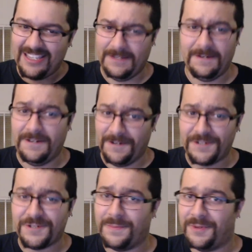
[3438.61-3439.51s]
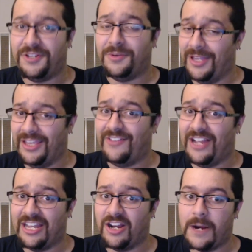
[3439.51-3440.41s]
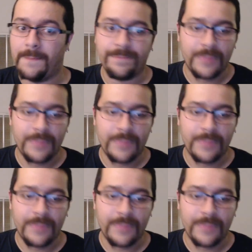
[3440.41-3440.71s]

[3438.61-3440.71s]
You're a trooper. You really fucking are.